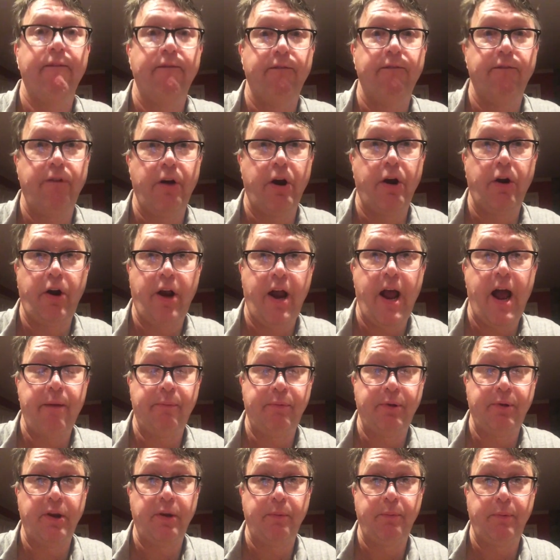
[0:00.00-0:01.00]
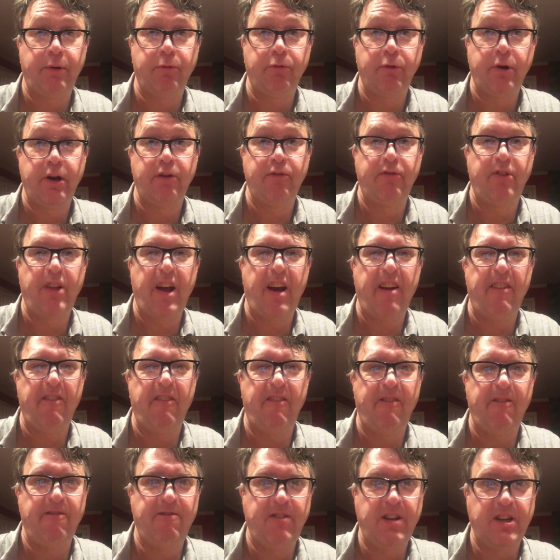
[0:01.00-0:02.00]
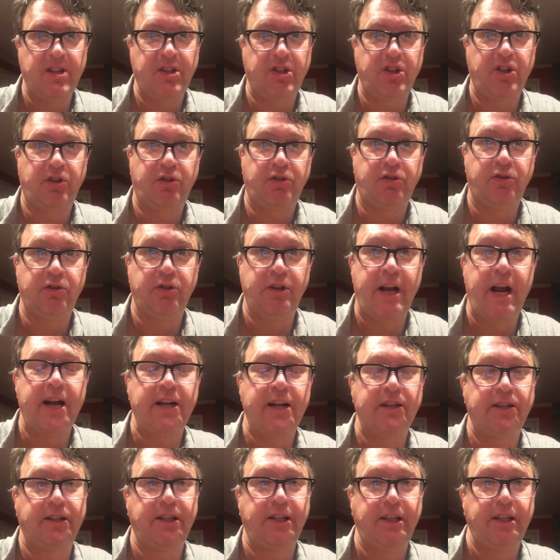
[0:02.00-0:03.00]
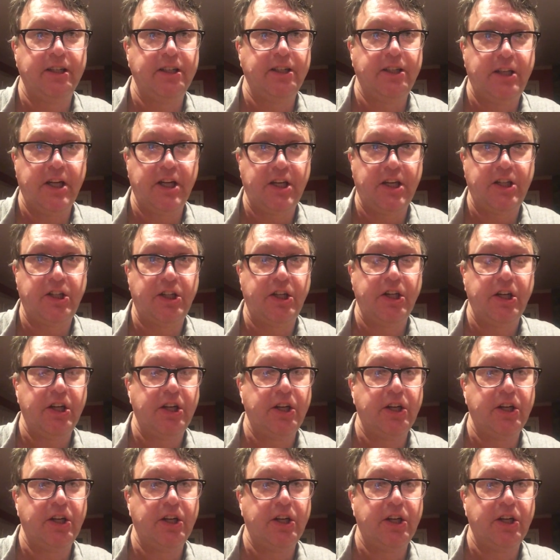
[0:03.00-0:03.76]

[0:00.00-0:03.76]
Very happy to be rid of that physical, nasty addiction.